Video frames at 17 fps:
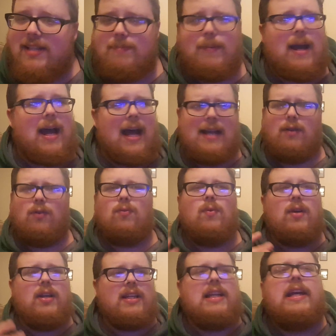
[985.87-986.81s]
but I don't
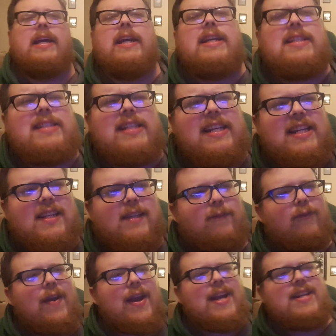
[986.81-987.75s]
want to see his
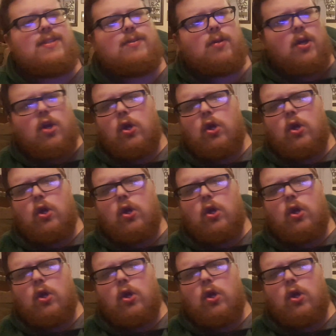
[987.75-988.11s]
face